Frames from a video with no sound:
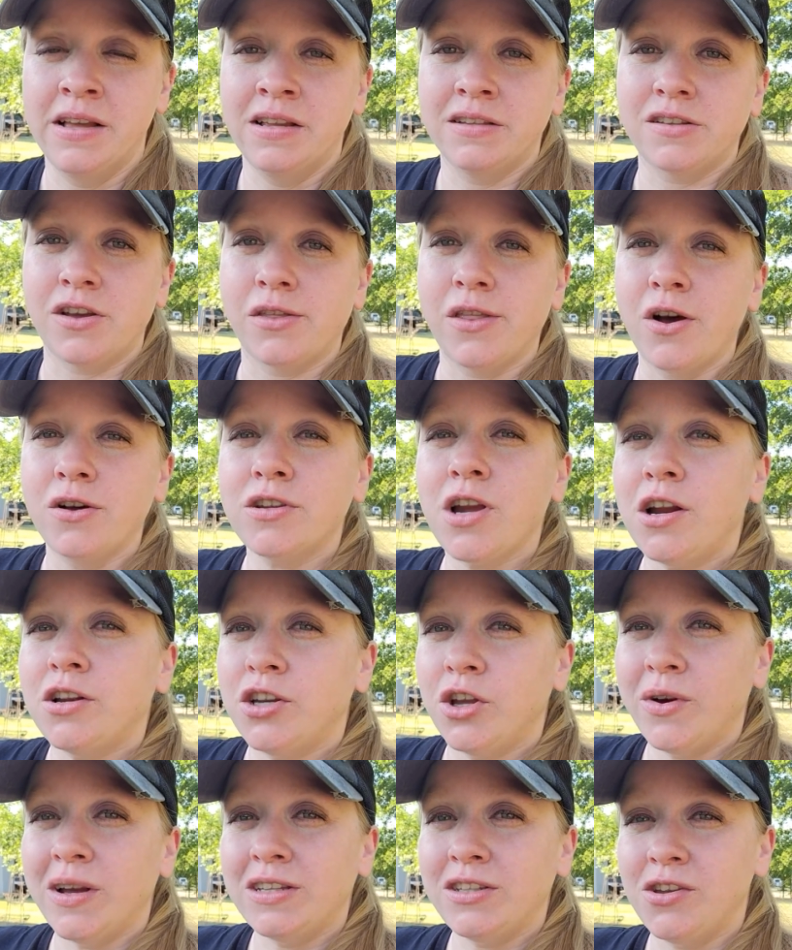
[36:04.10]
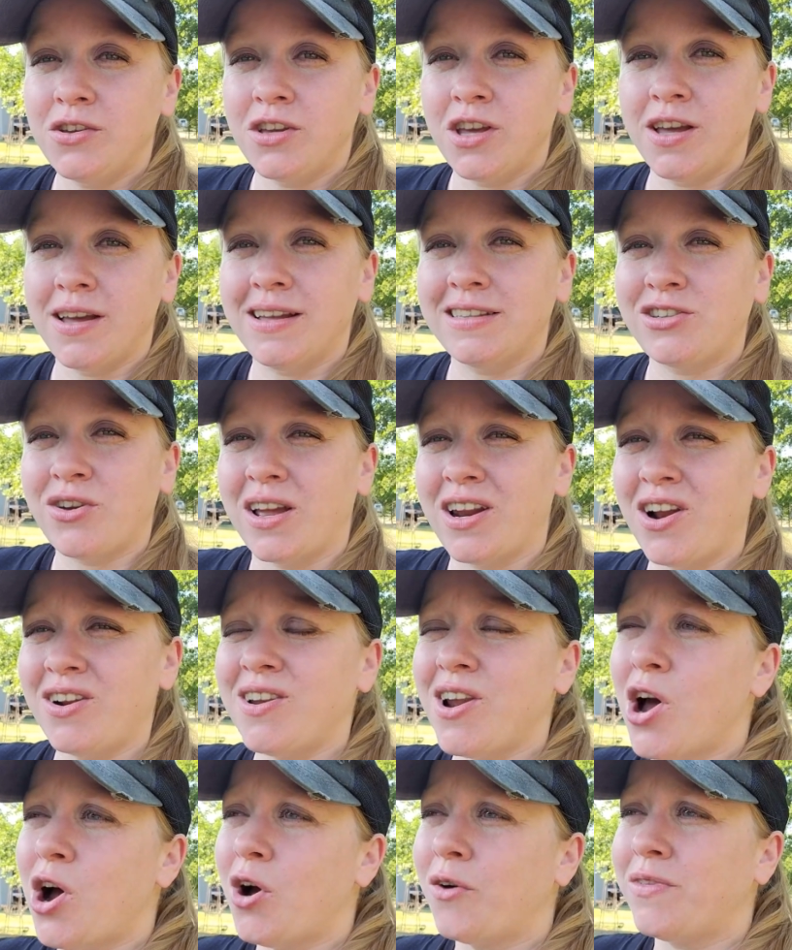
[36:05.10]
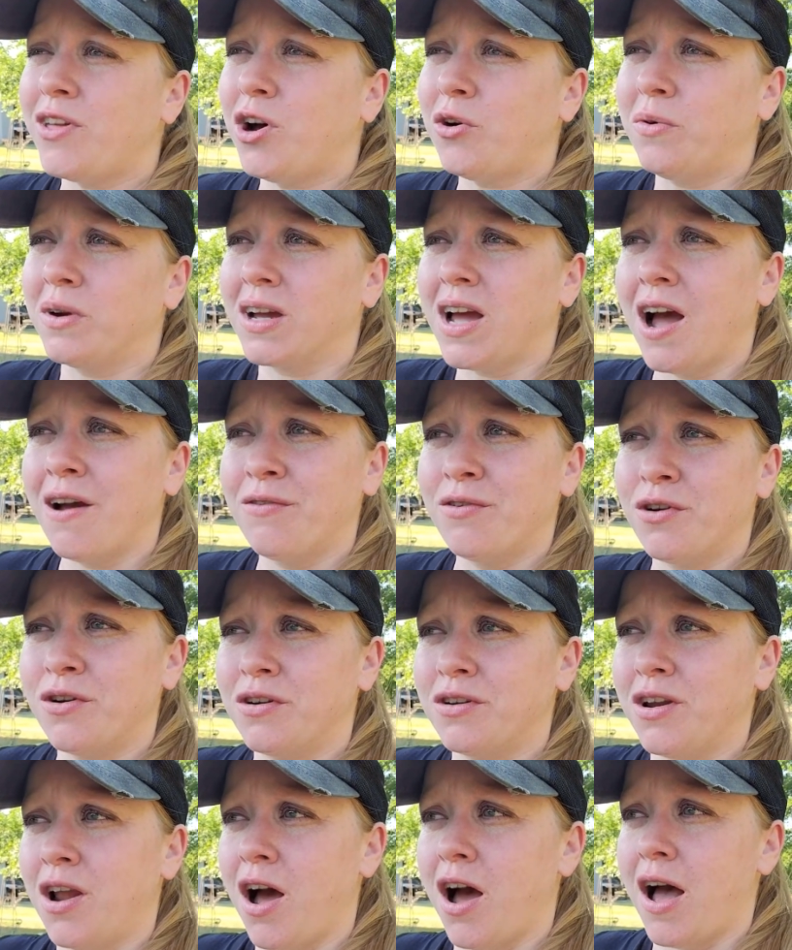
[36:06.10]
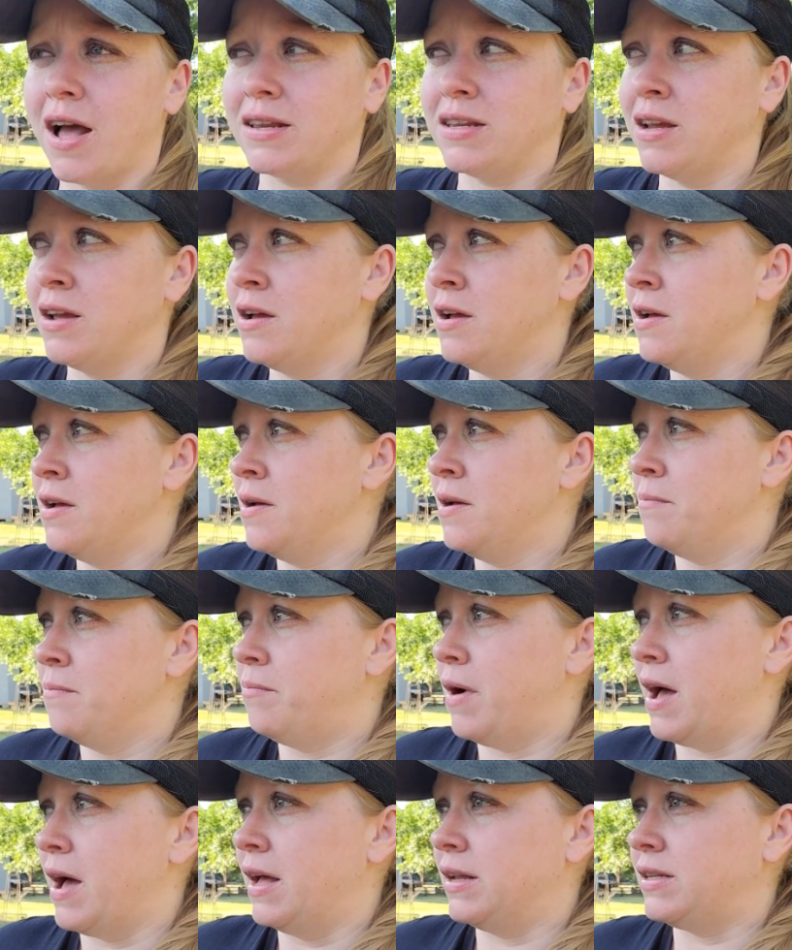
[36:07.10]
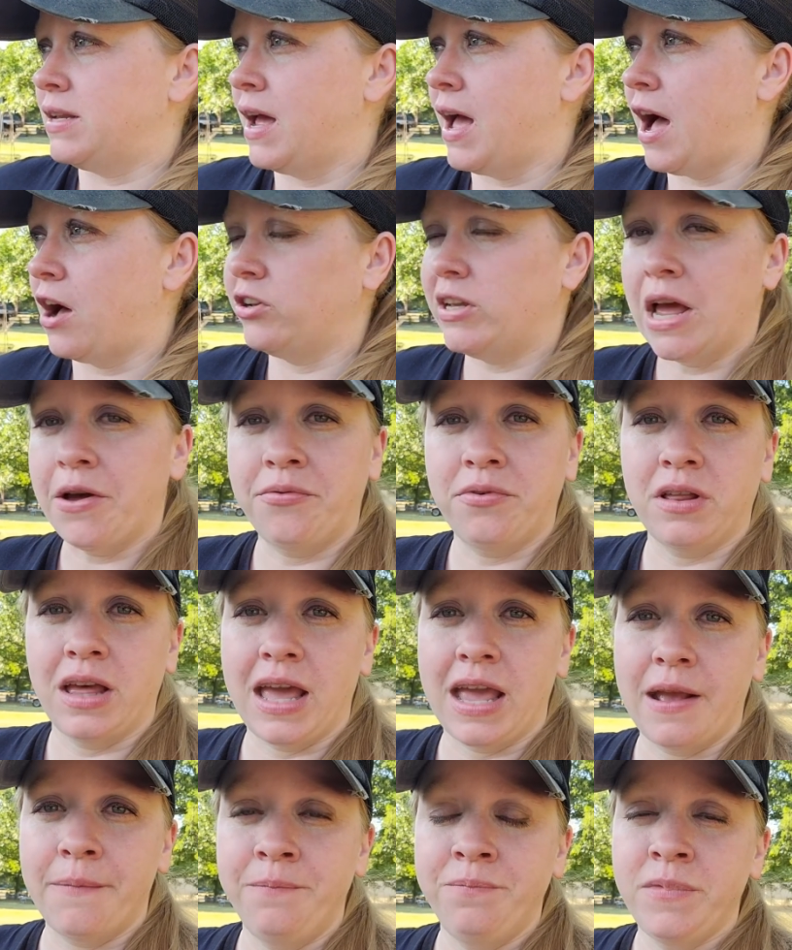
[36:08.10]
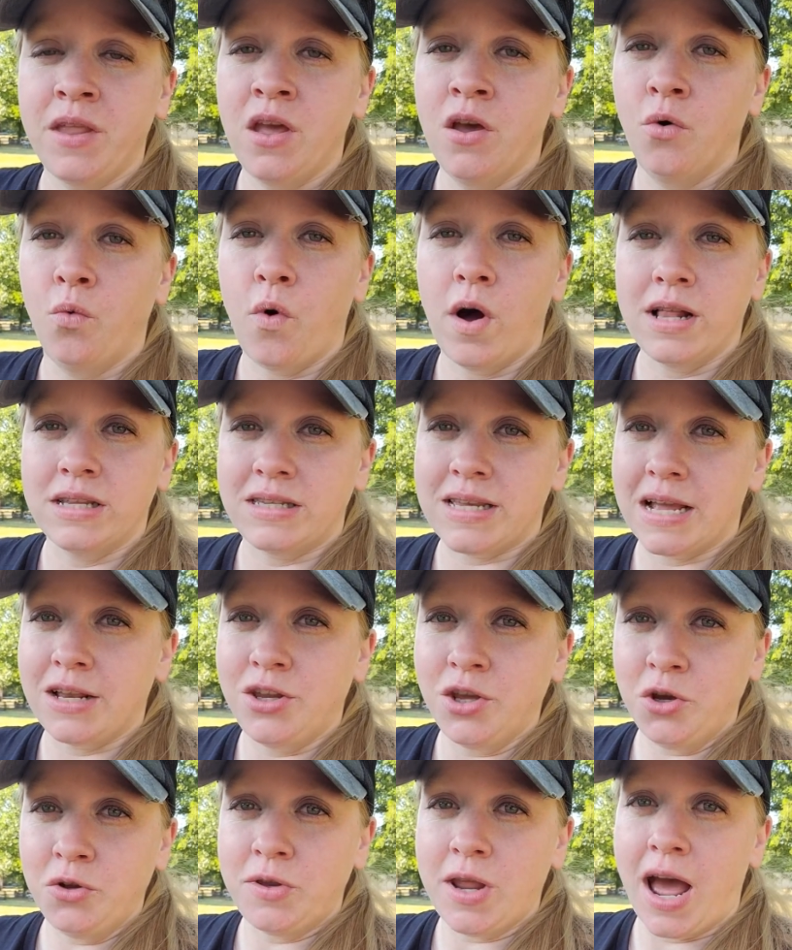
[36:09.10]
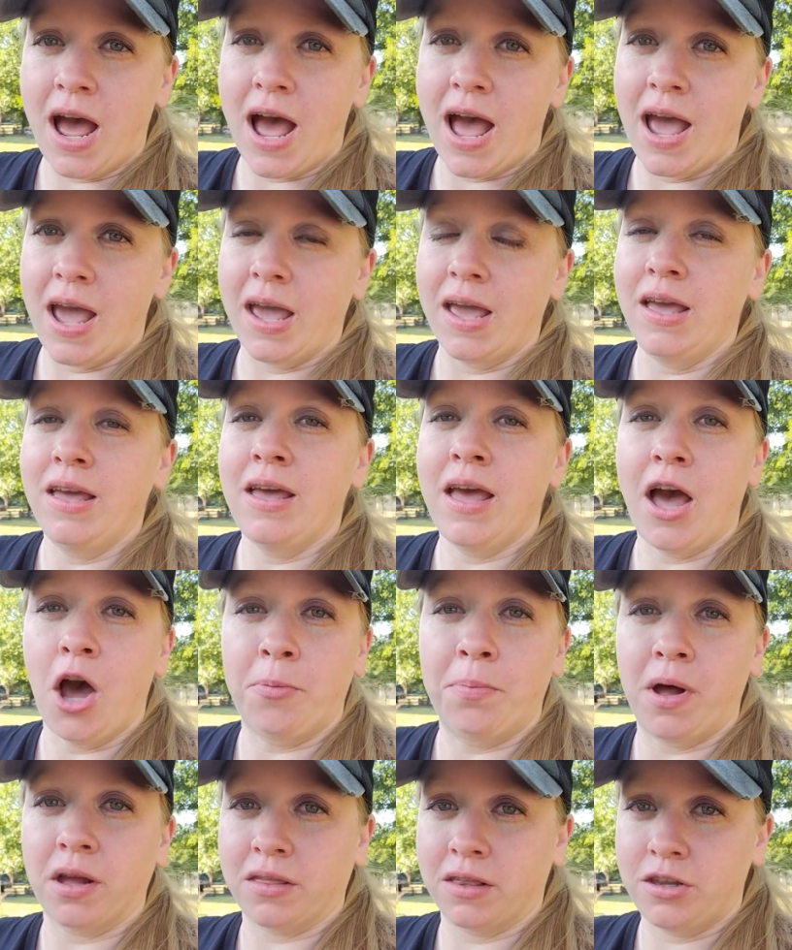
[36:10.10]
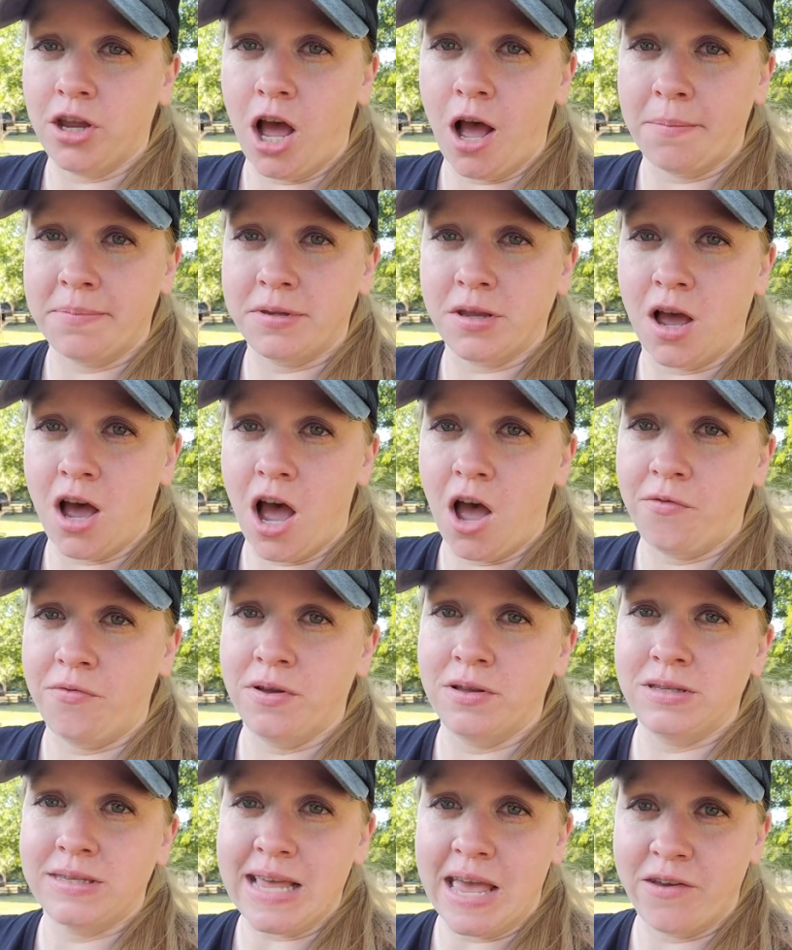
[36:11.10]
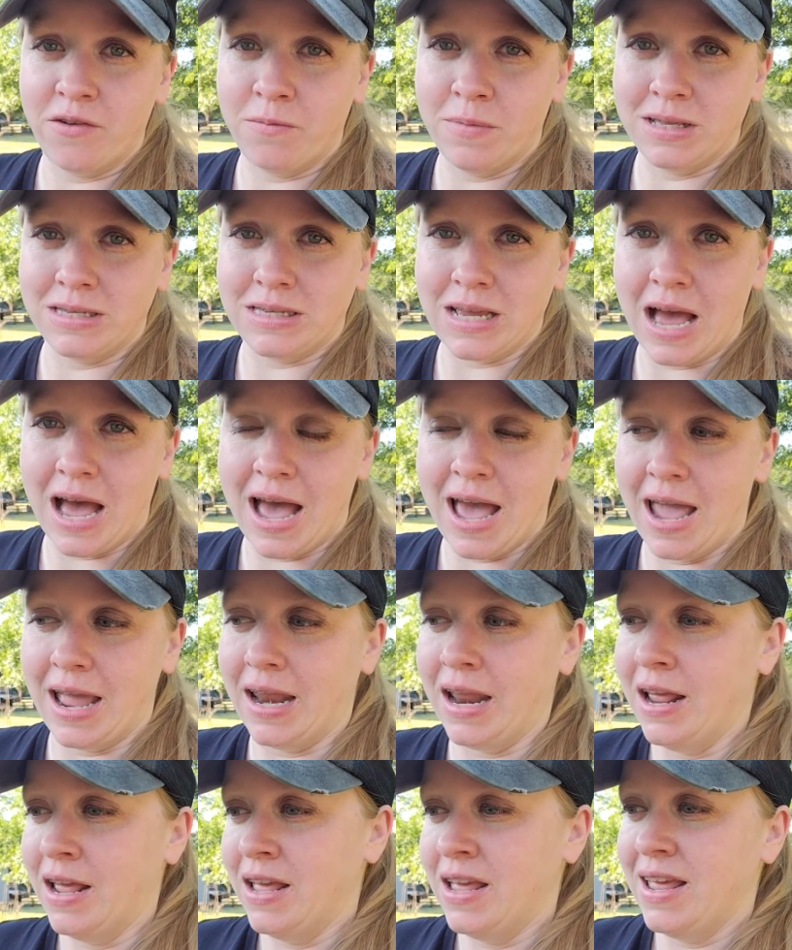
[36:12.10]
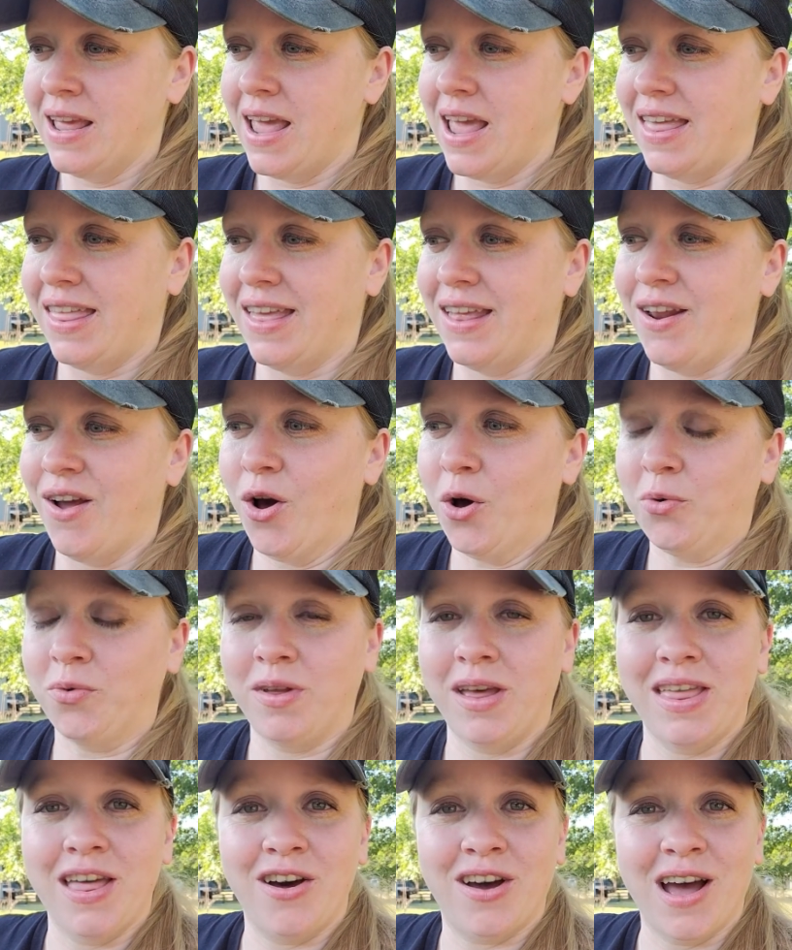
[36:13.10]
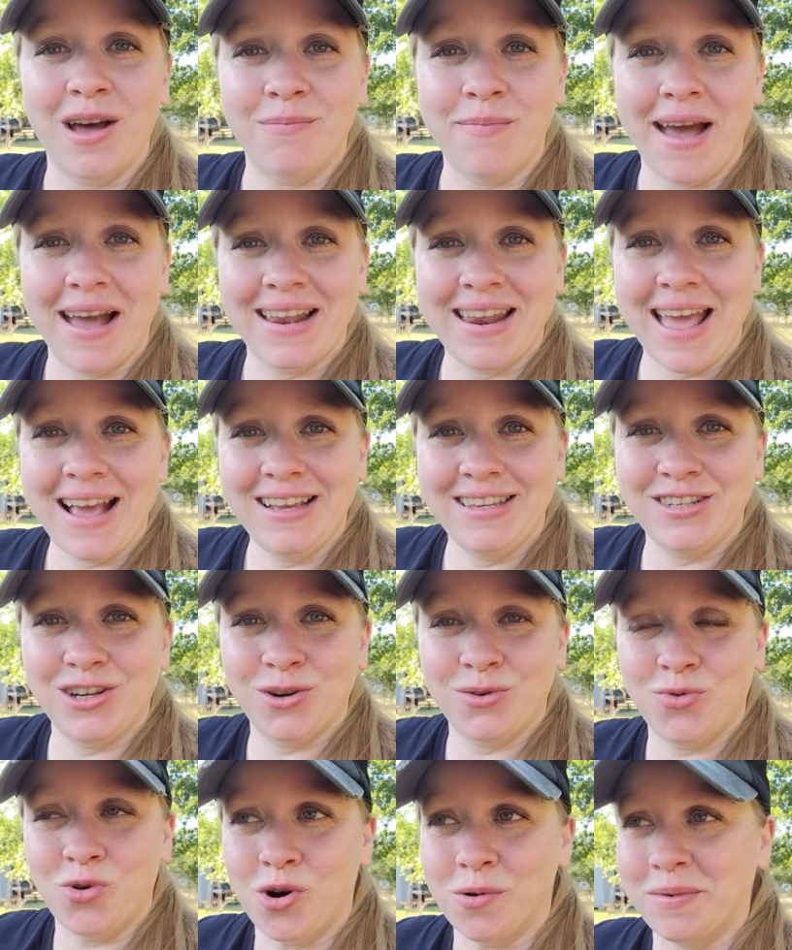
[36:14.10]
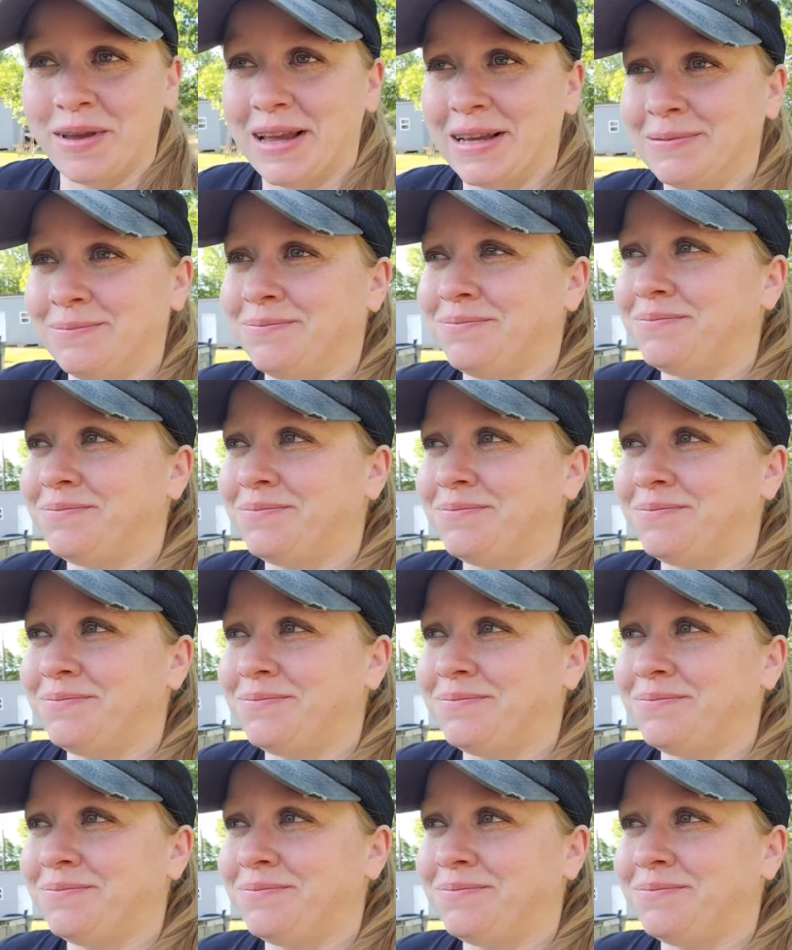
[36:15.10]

So those aren't doing too good. So I don't know if they'll recover or not, but I'll definitely, once they do die, I'll pluck the tops off, save them inside, and then hopefully they'll come back next year for me.